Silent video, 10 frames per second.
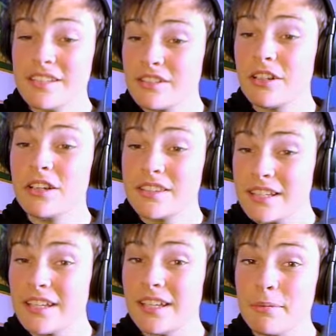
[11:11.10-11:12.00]
gonna
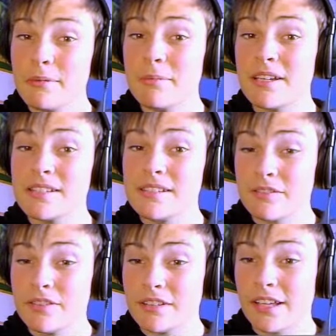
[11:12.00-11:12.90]
dearly be missed
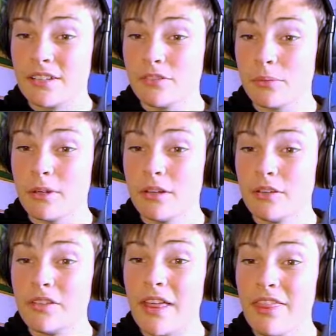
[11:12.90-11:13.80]
if it gets
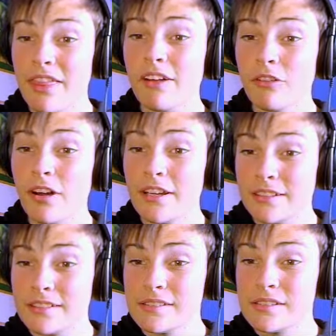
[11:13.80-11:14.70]
removed, and that ride is